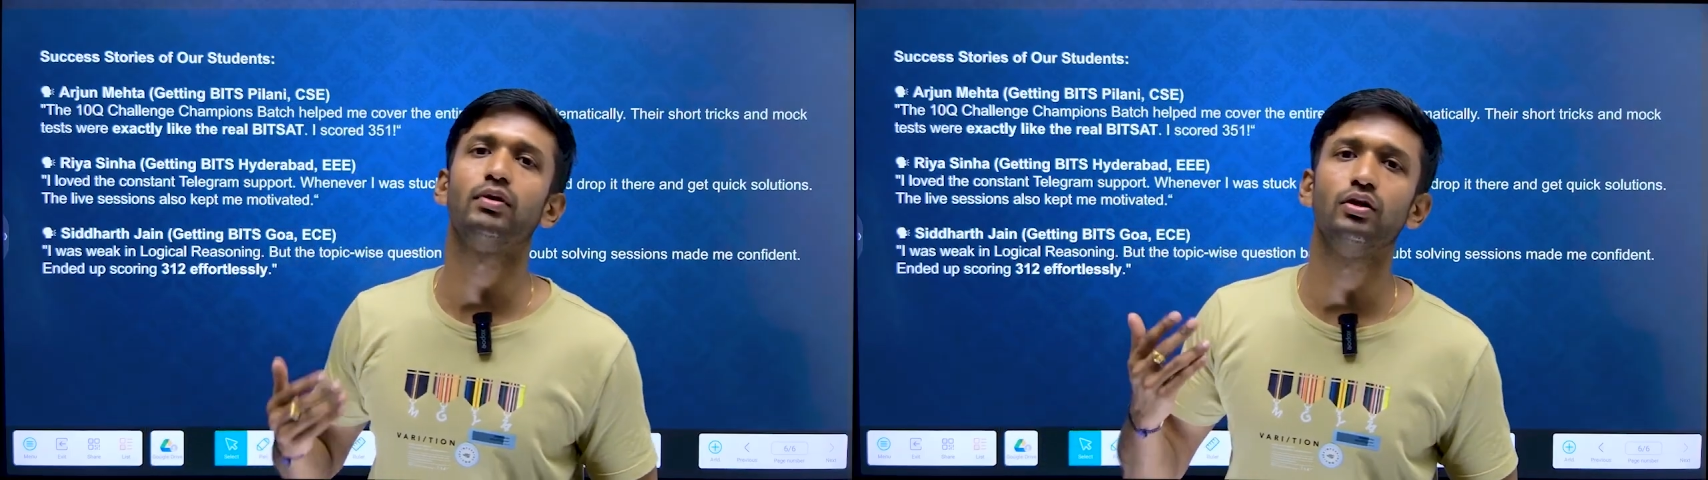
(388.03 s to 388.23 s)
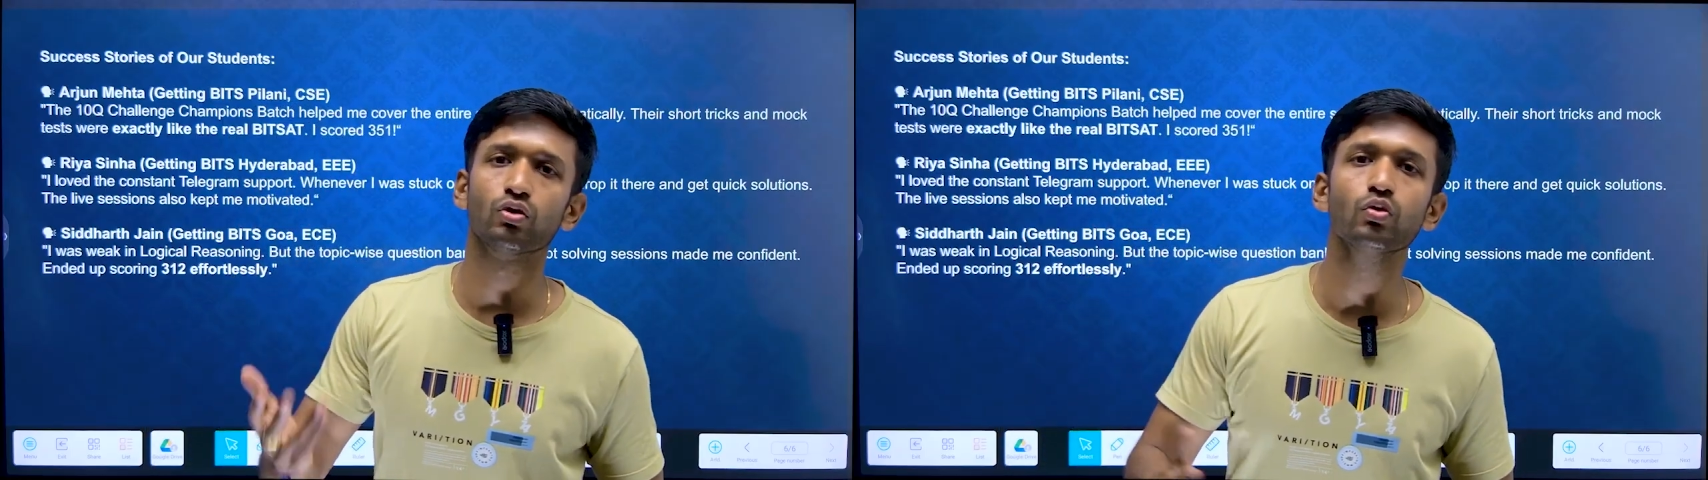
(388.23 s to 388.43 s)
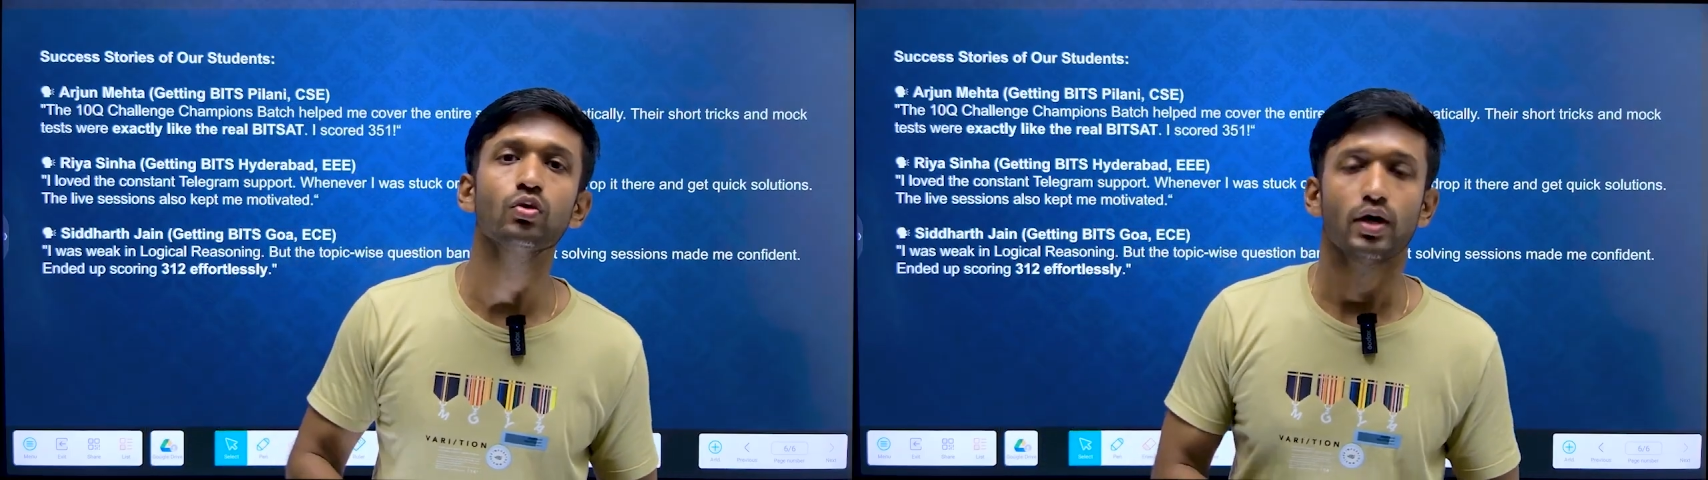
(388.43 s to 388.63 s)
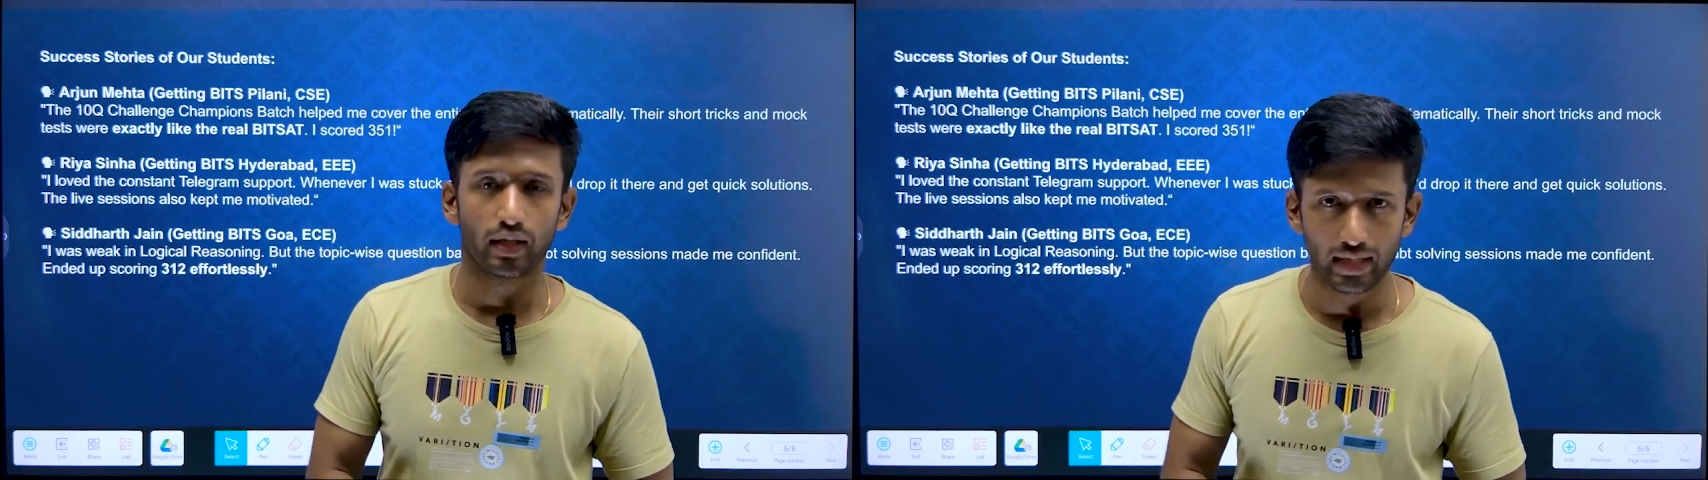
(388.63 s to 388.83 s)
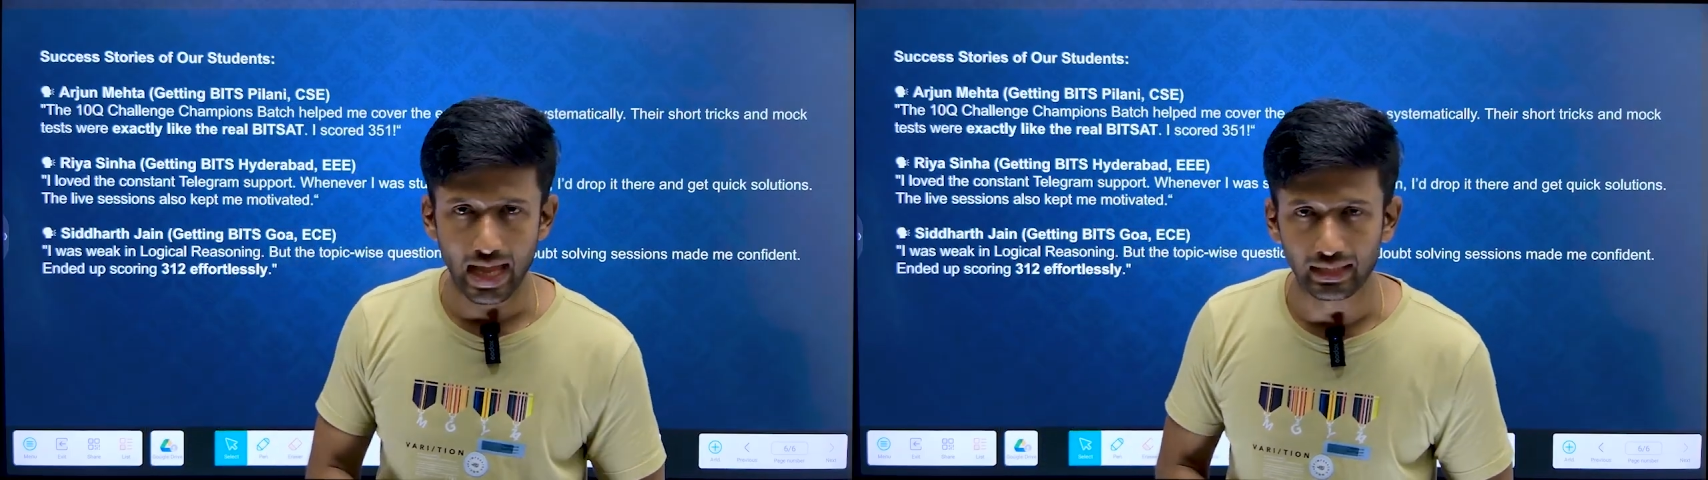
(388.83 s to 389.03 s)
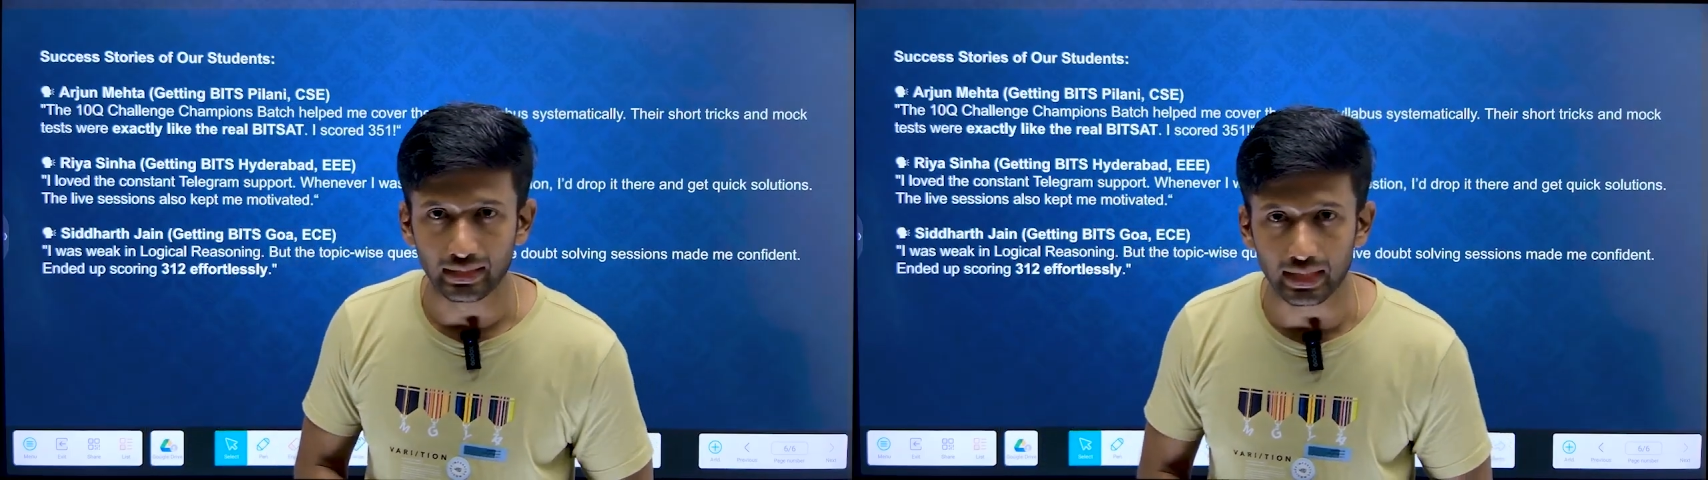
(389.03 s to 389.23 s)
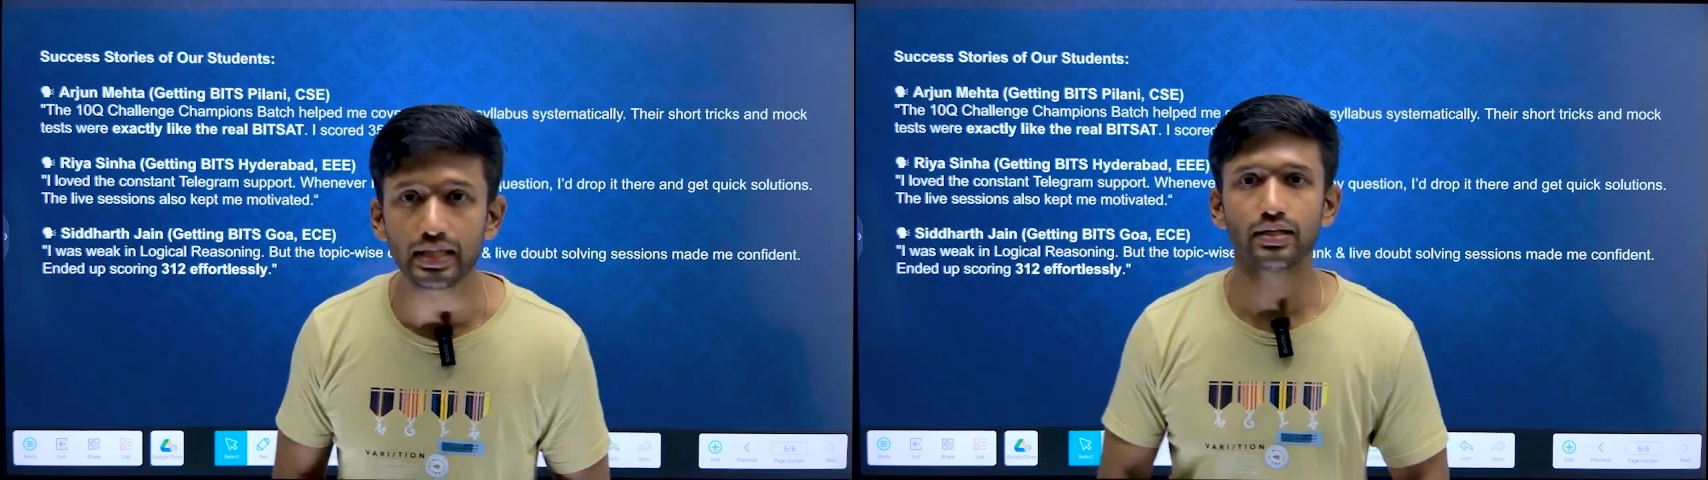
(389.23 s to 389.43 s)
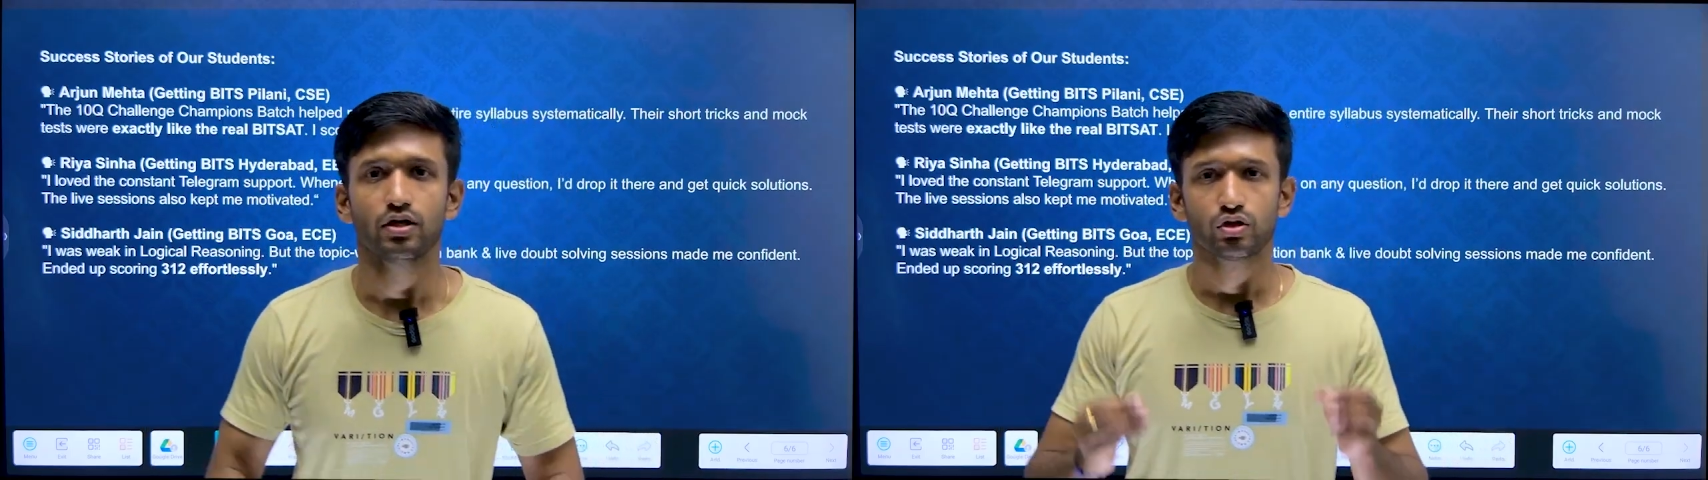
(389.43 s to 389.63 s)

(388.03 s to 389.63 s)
into reality.